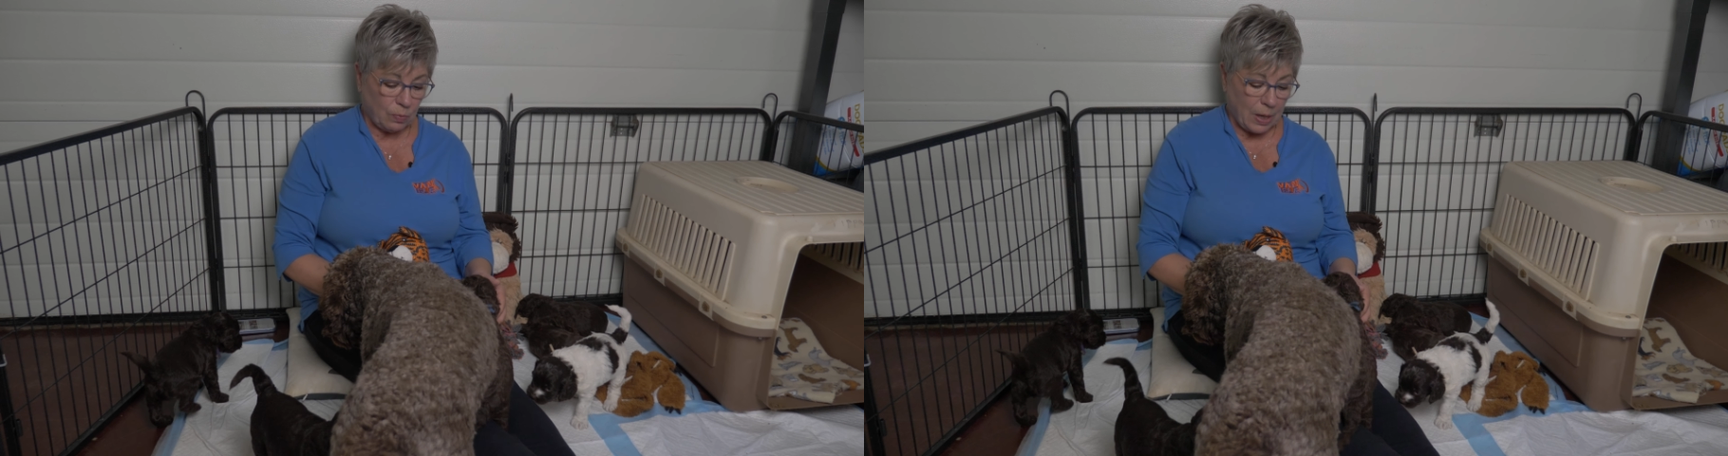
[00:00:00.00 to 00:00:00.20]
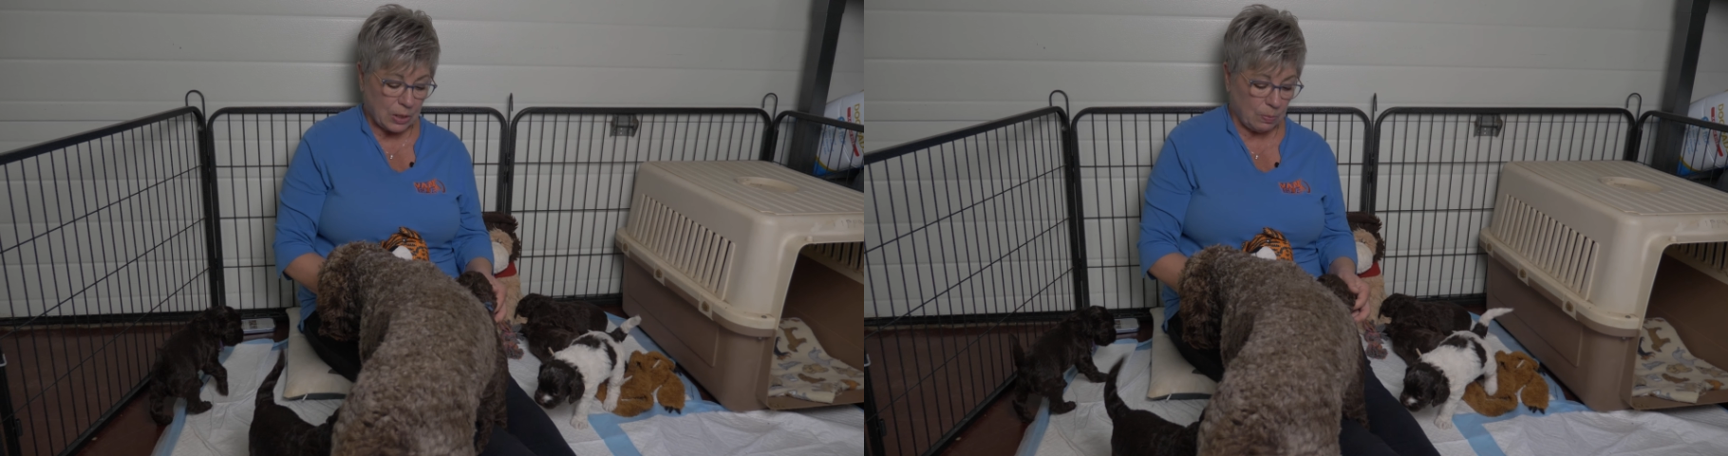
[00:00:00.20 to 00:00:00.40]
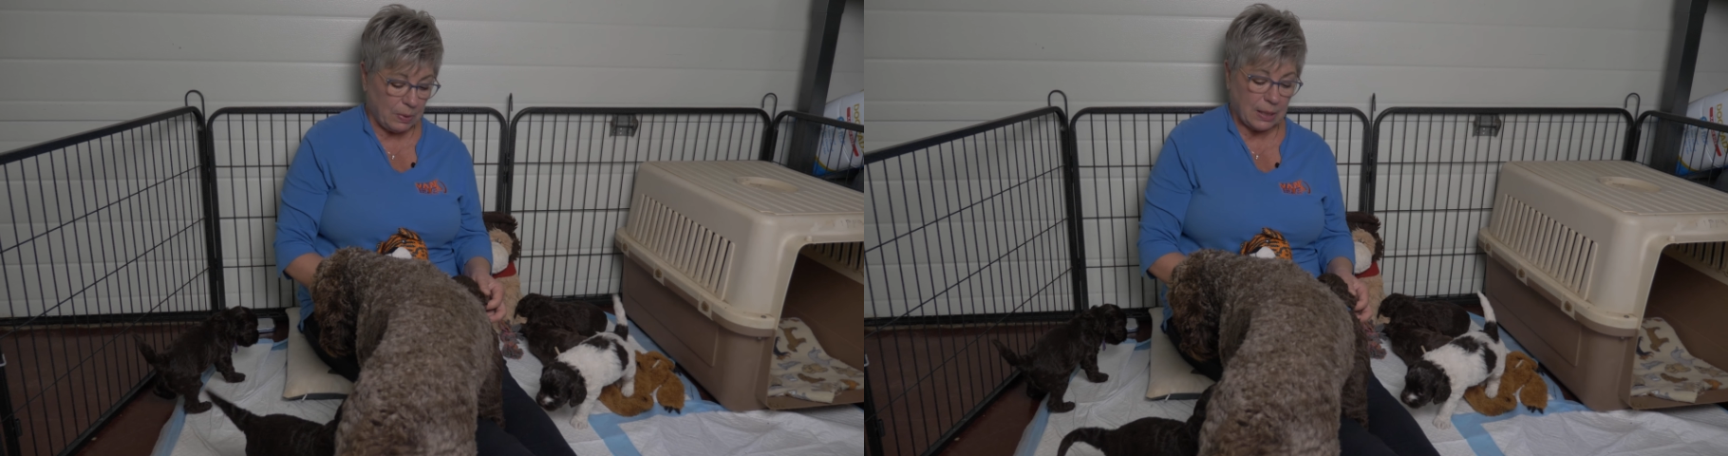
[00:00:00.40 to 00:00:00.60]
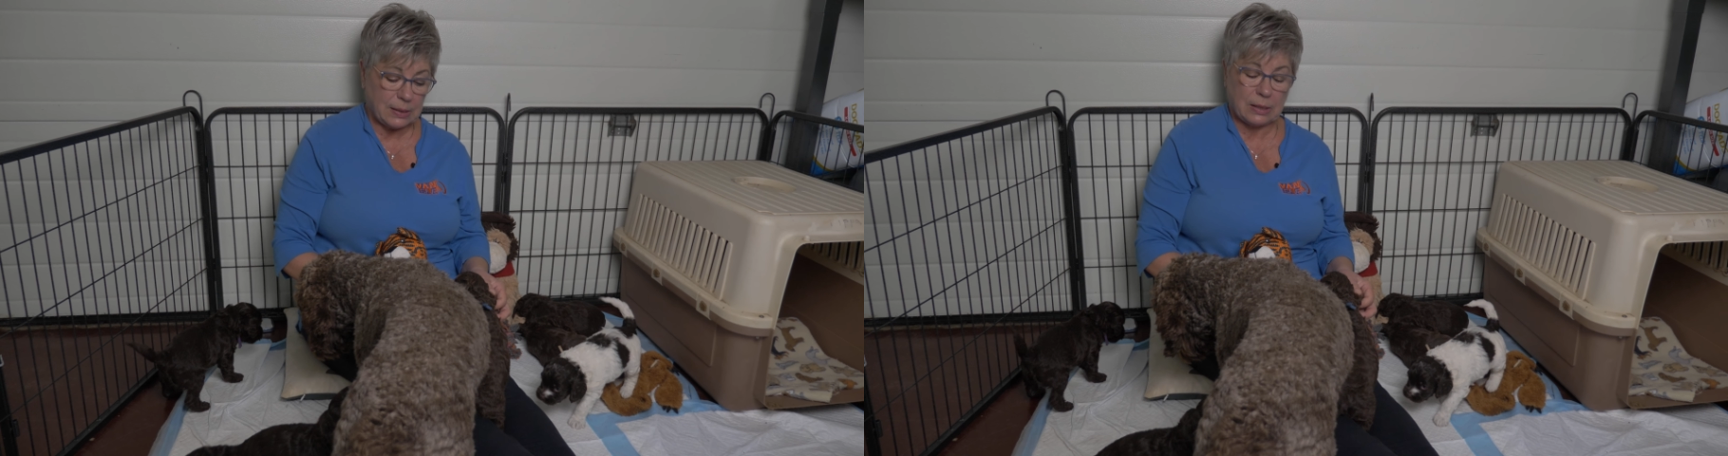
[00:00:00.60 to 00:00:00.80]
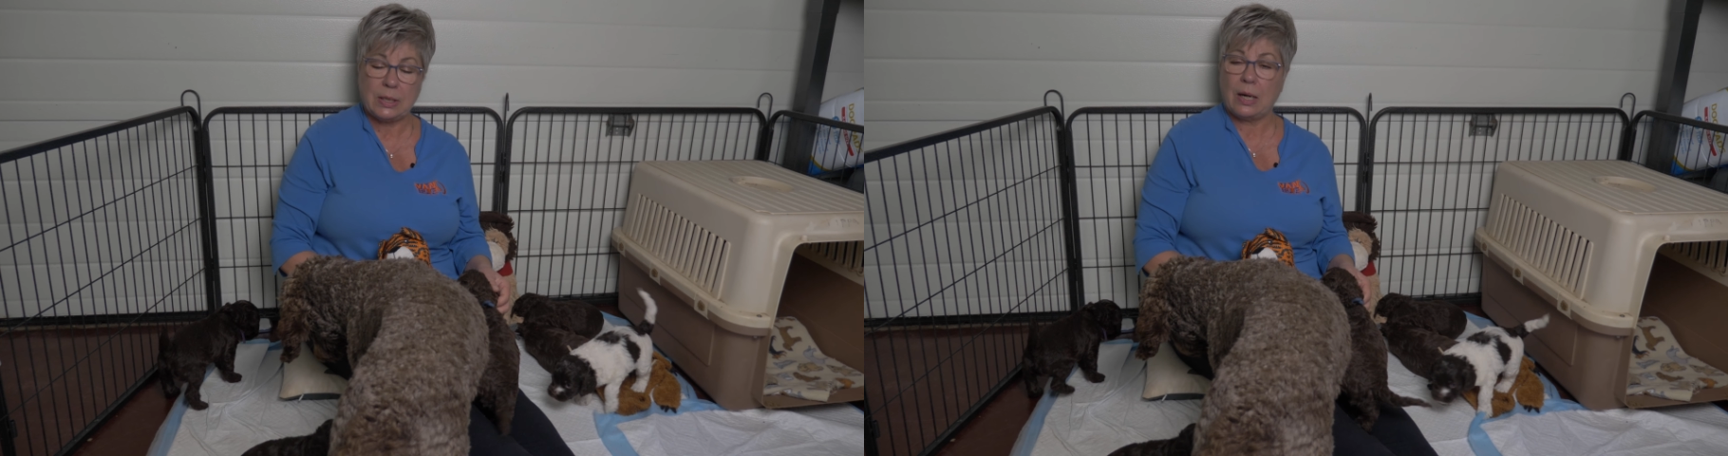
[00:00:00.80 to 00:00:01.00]
direction
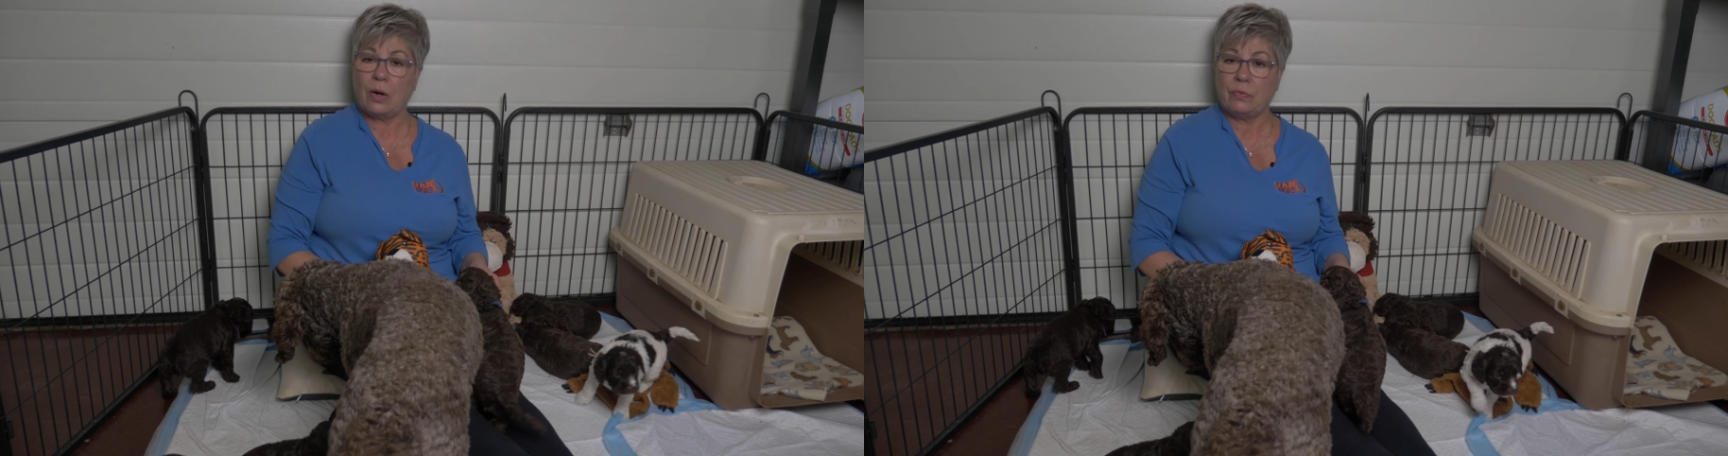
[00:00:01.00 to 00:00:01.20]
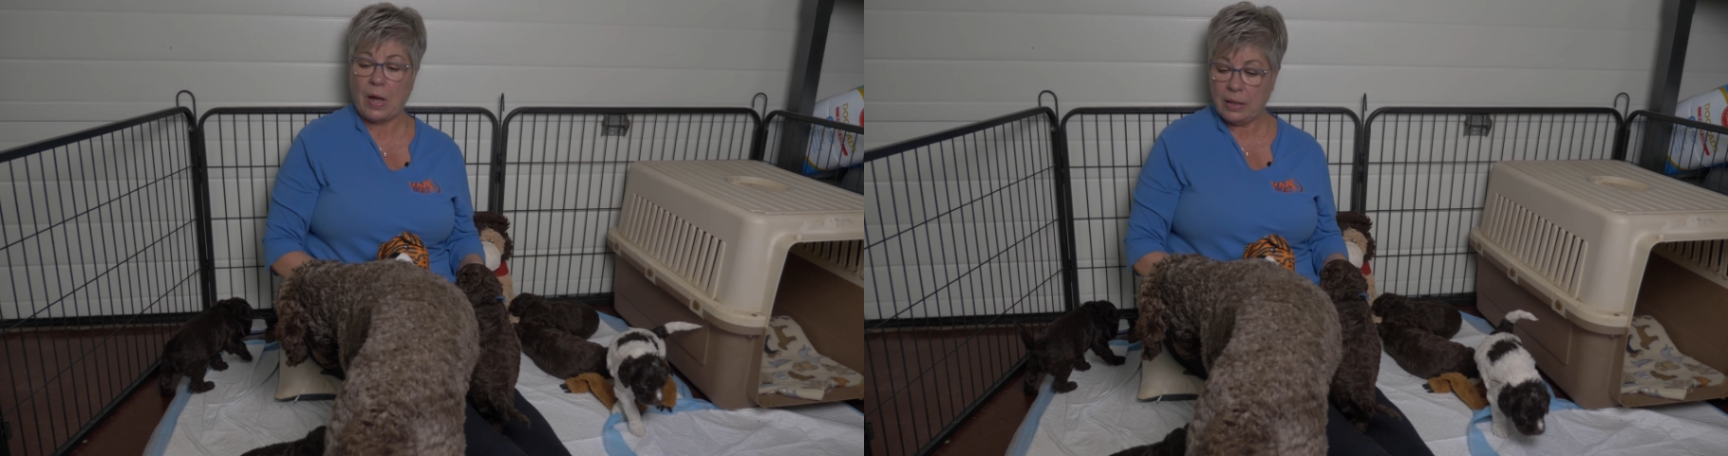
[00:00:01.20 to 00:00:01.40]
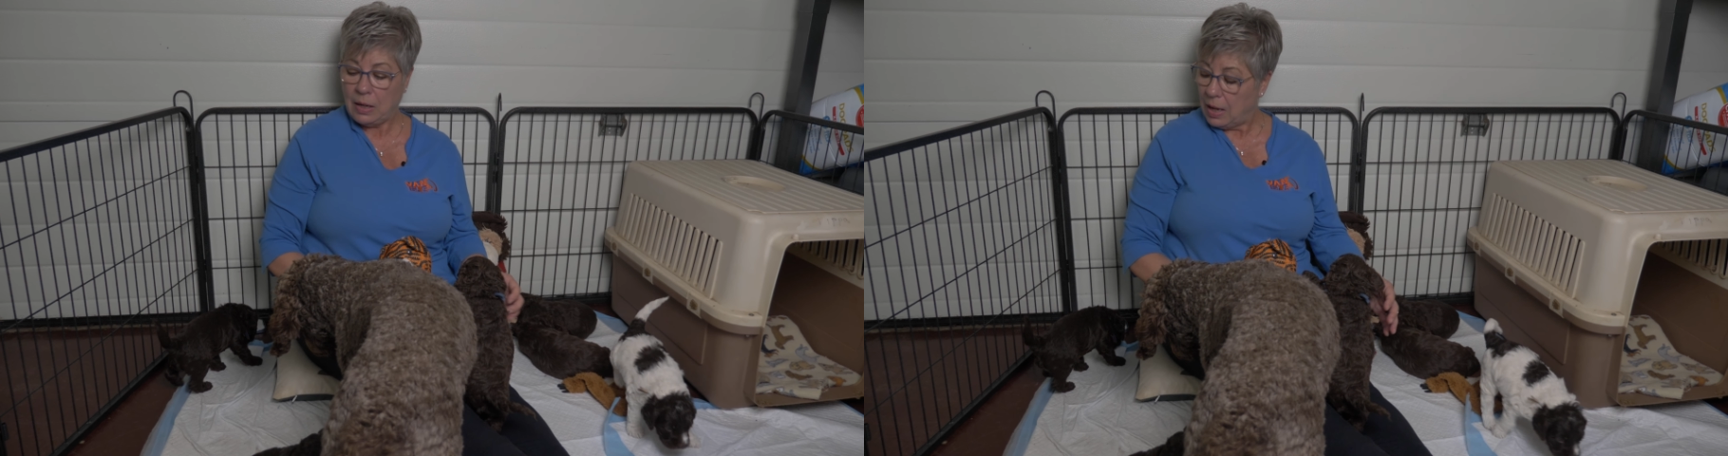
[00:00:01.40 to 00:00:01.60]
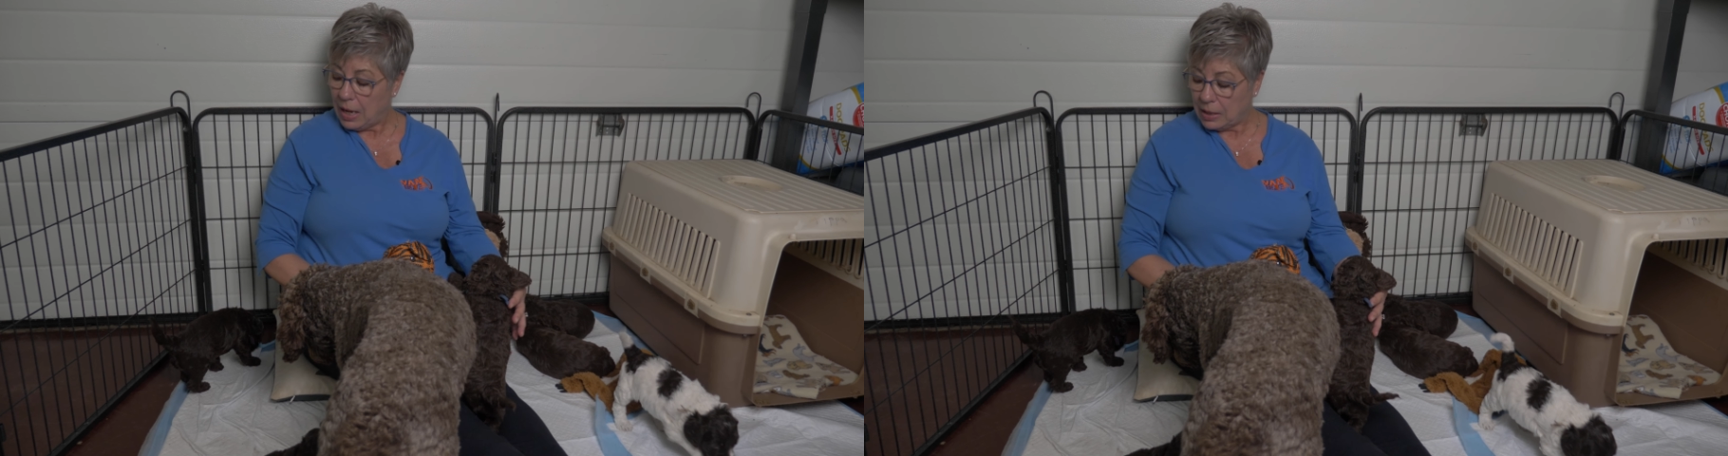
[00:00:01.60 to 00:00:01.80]
because they're terrified,